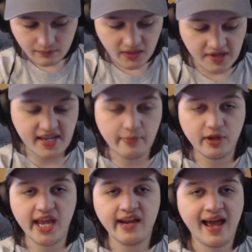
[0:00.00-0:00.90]
he's able
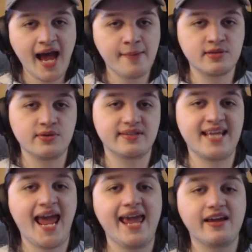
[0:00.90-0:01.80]
to hit absolute
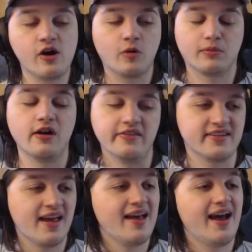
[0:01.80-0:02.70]
tank home runs.
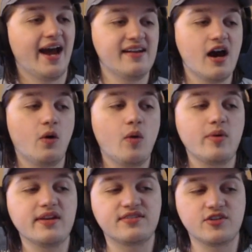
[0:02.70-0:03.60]
And now what
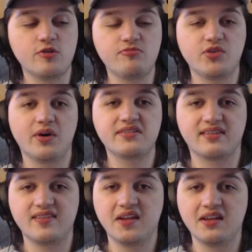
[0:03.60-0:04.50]
we assumed was a
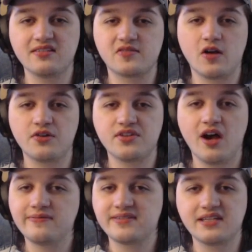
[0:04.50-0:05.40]
thing in Stars
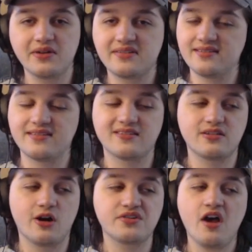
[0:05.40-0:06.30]
Off still exists in
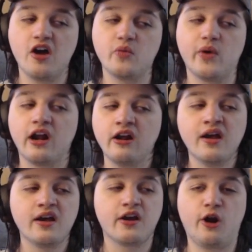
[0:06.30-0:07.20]
Stars On, where
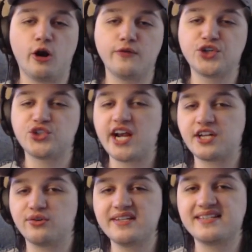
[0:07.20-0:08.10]
curved
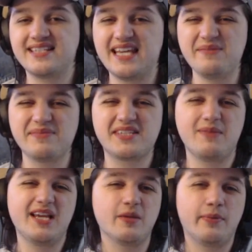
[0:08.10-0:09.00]
trajectory seems to
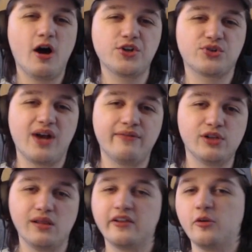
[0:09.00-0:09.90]
make the ball
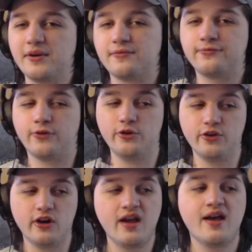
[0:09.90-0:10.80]
travel a little bit
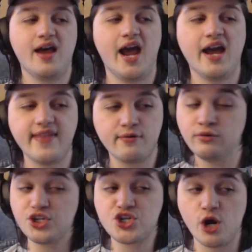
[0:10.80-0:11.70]
further, and that
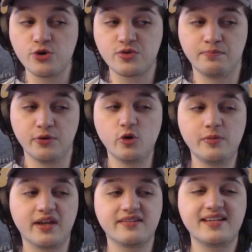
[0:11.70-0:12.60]
really shows with Boo
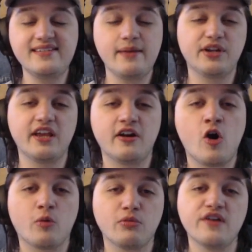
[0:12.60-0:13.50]
because he's able to hit
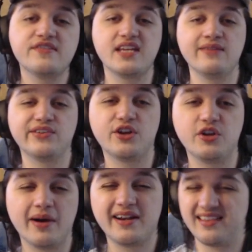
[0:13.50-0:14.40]
home runs even though
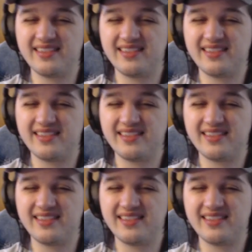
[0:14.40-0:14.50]
you might not